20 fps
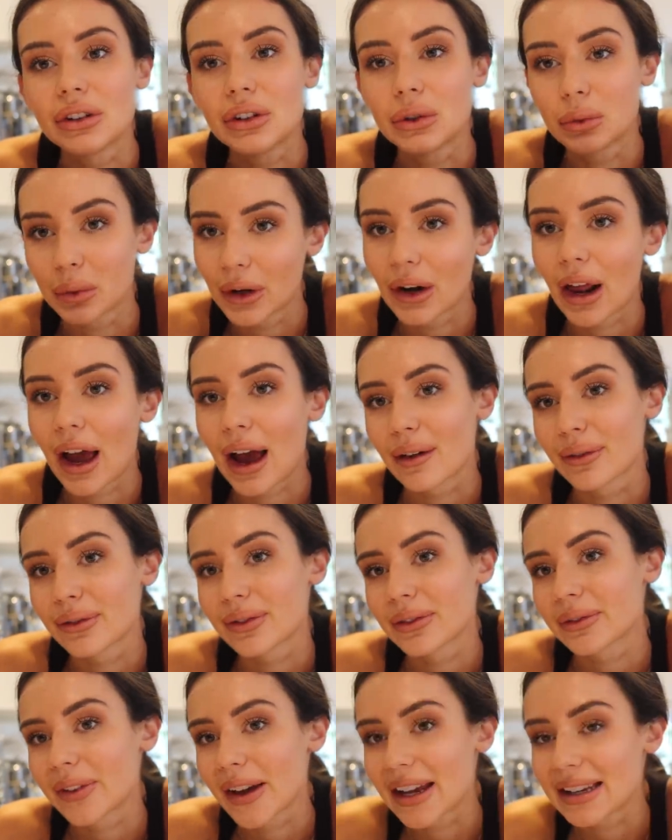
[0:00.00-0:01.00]
You will
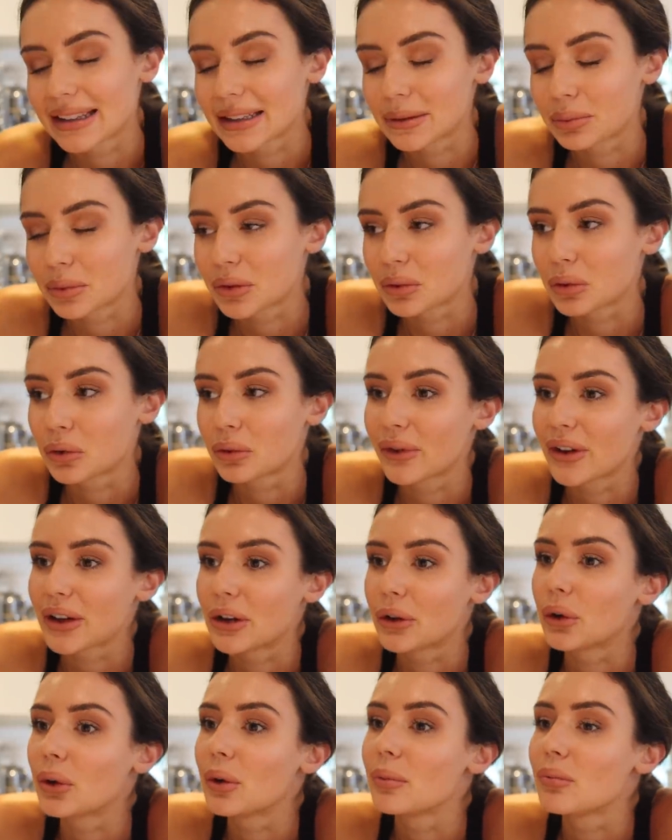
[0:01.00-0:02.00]
have phases which will
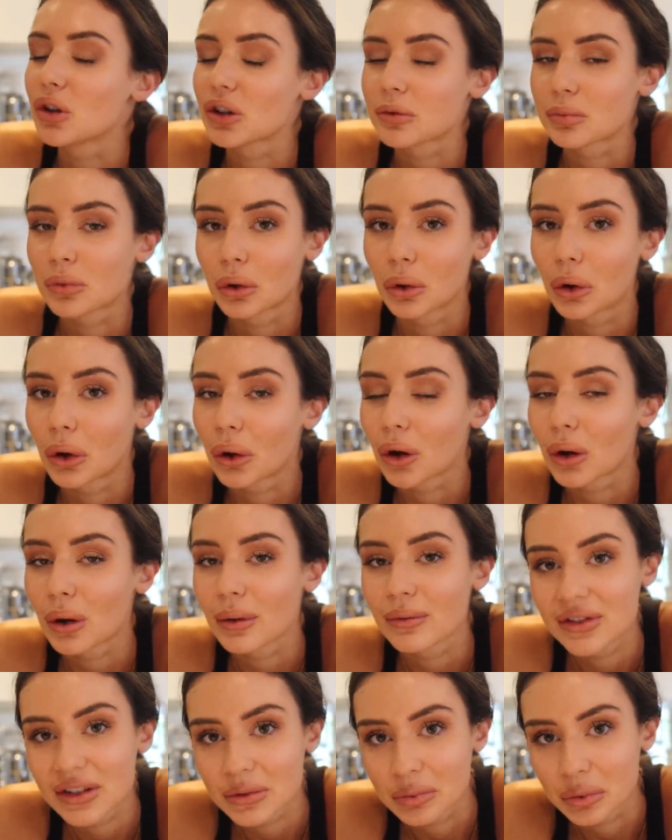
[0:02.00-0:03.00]
feel much more
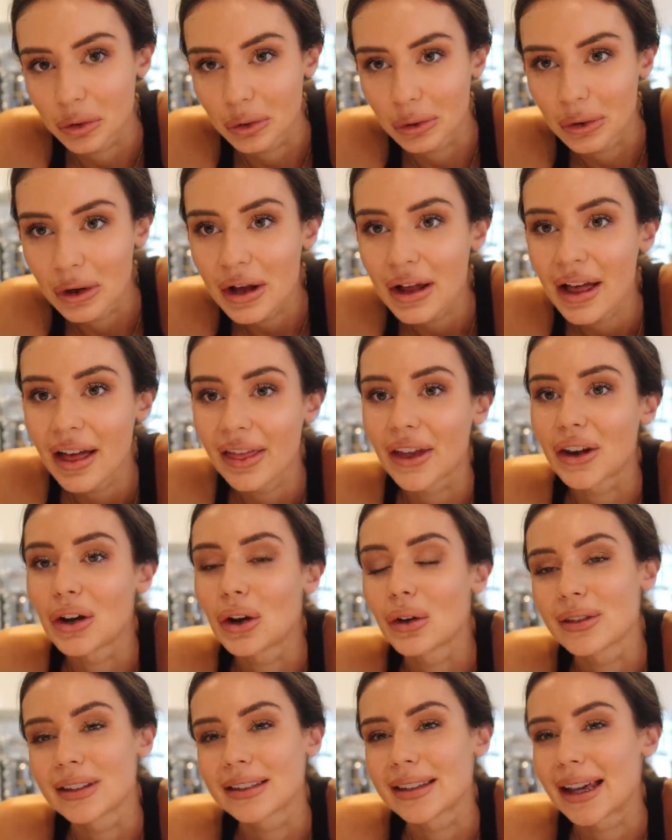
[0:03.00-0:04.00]
uncomfortable
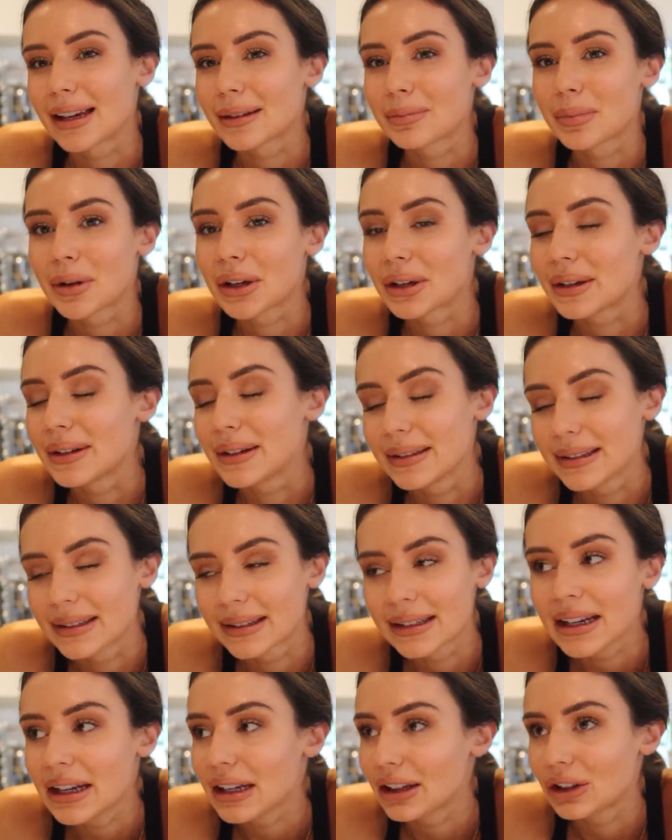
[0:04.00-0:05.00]
than others. That's
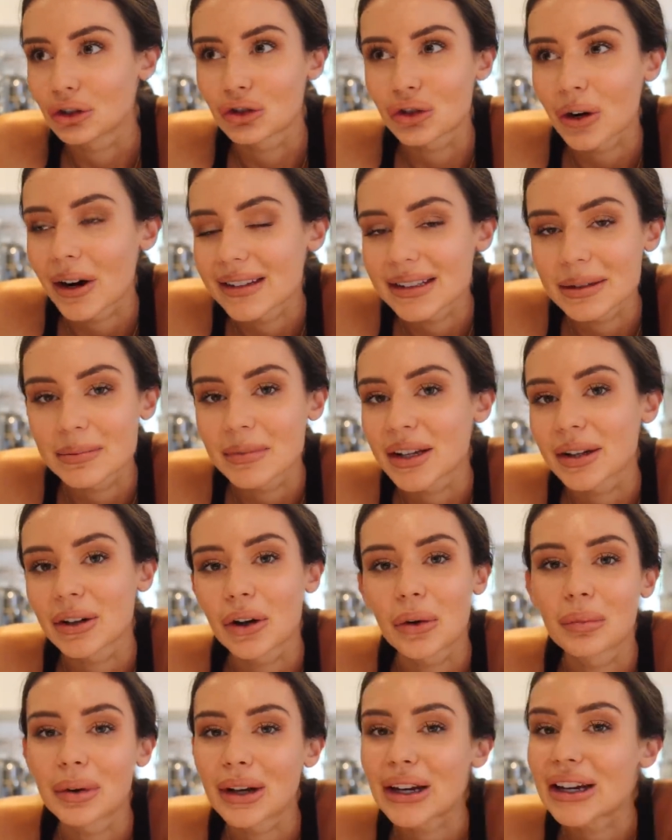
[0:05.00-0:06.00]
because you're trying something
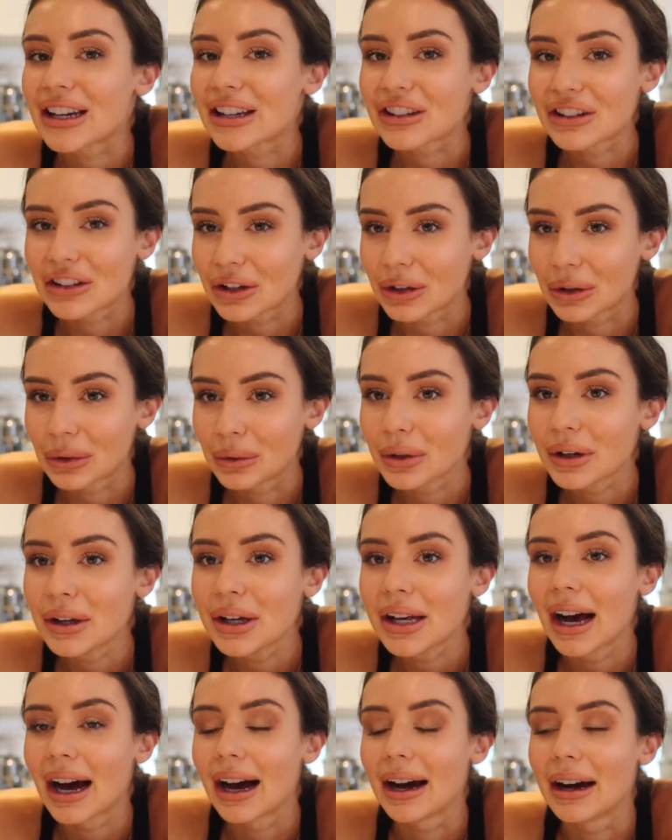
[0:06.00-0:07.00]
completely new
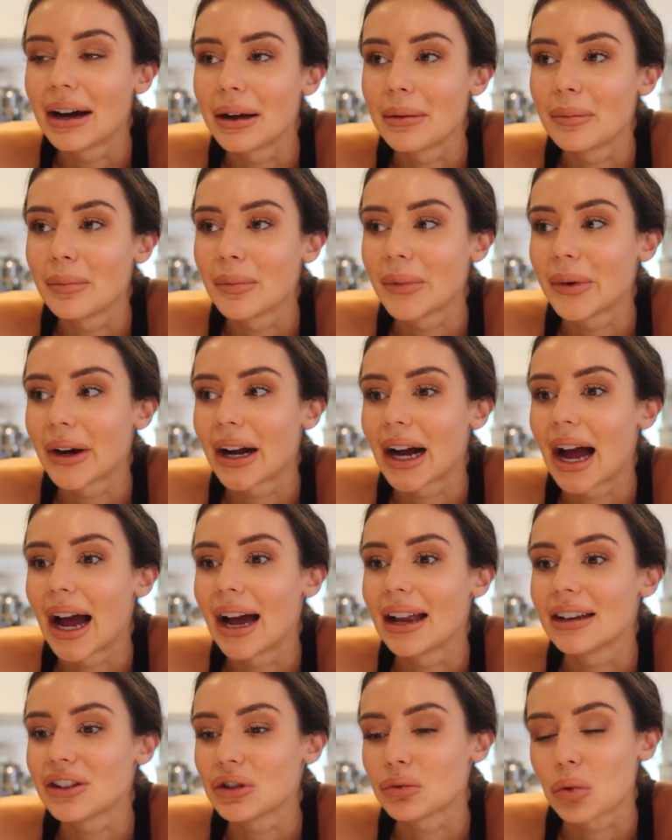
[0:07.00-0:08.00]

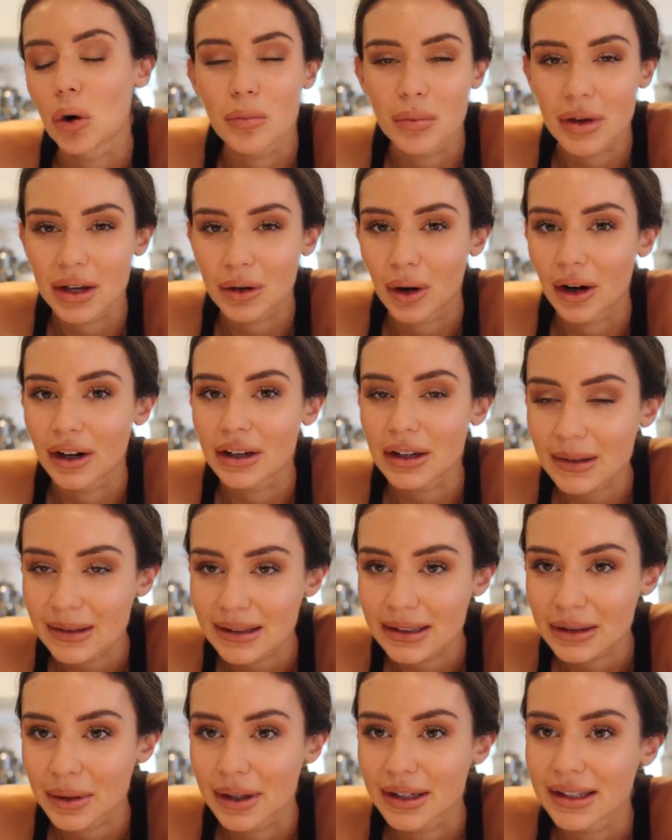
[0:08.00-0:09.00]
and you won't be quite
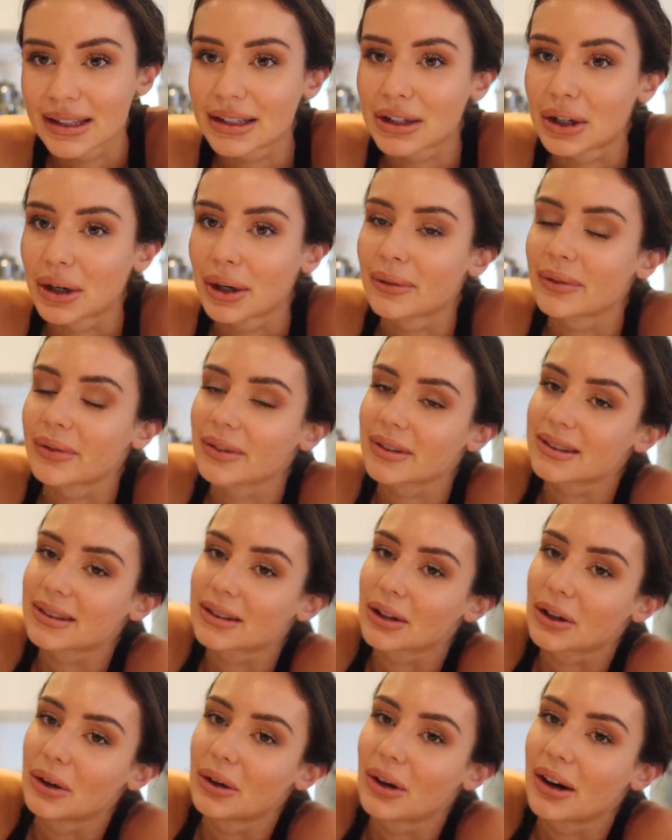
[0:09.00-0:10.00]
used to it and stuff.
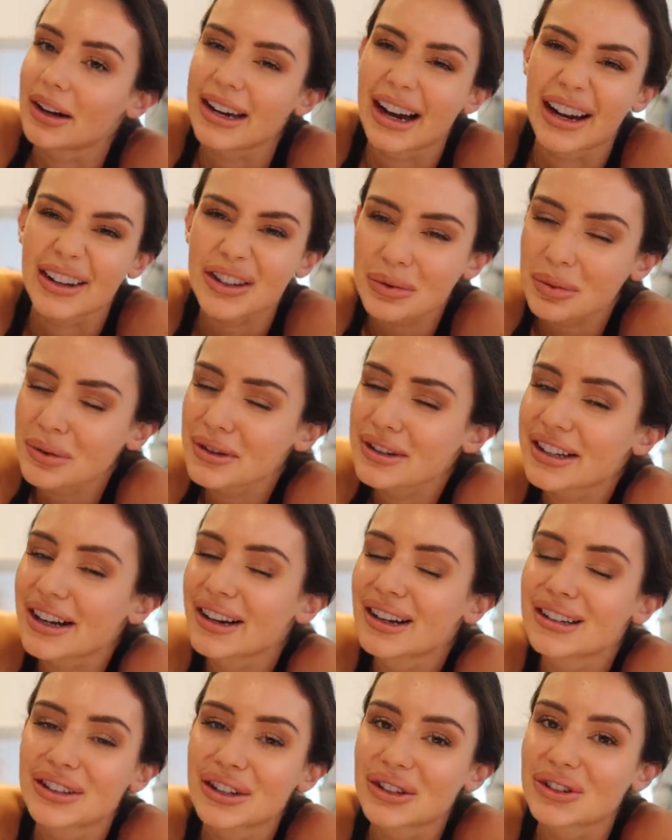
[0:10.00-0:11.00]
So yeah, I just want to
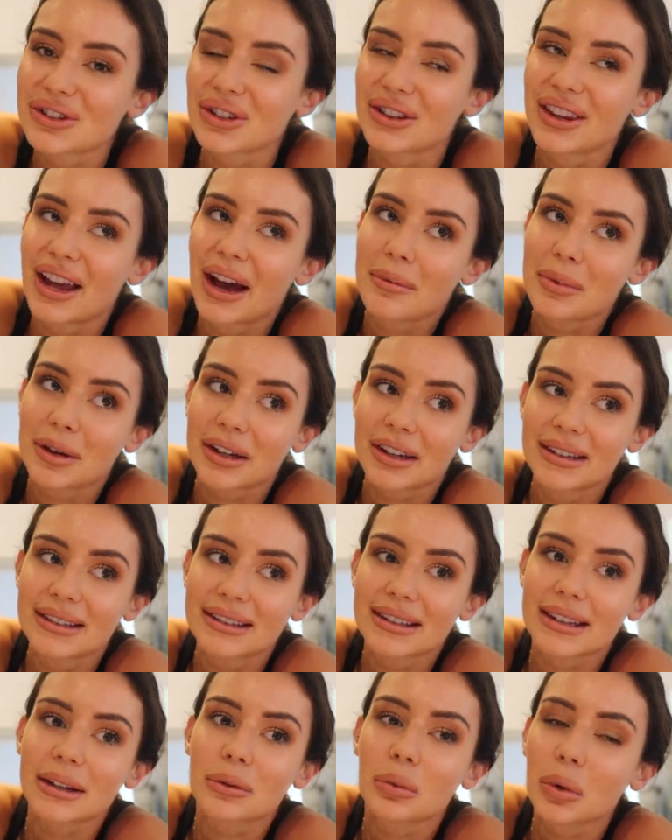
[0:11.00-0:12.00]
kind of touch on that
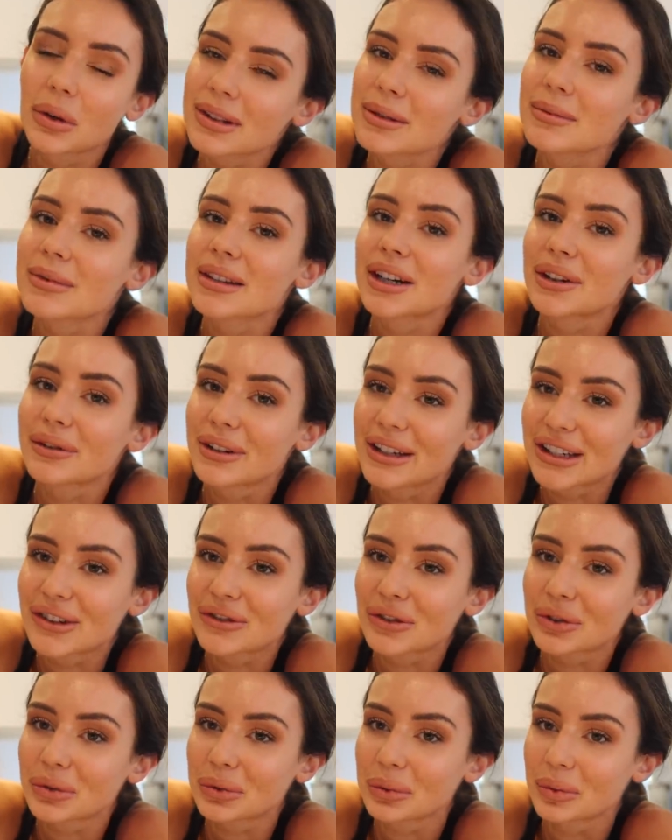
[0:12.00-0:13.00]
because it was something I really
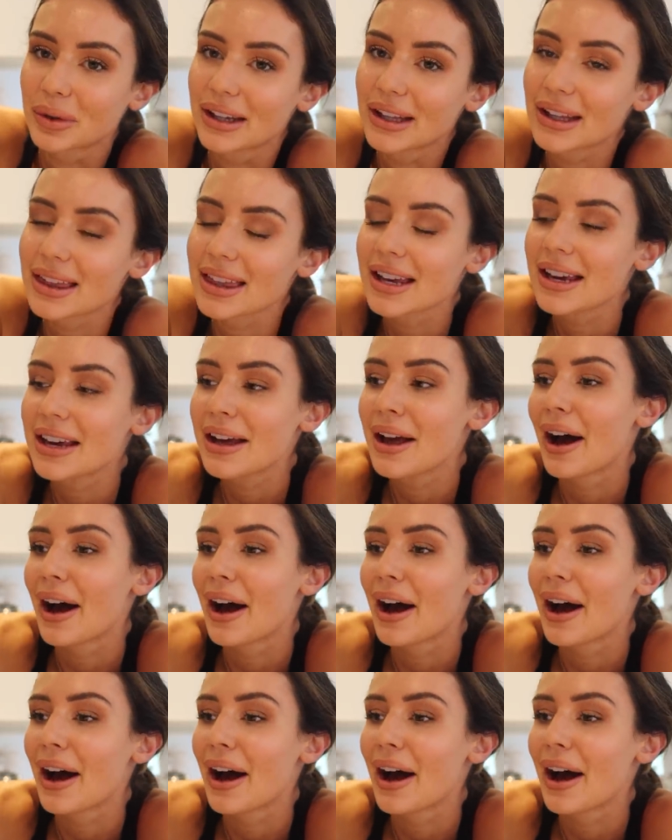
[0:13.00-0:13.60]
struggled with.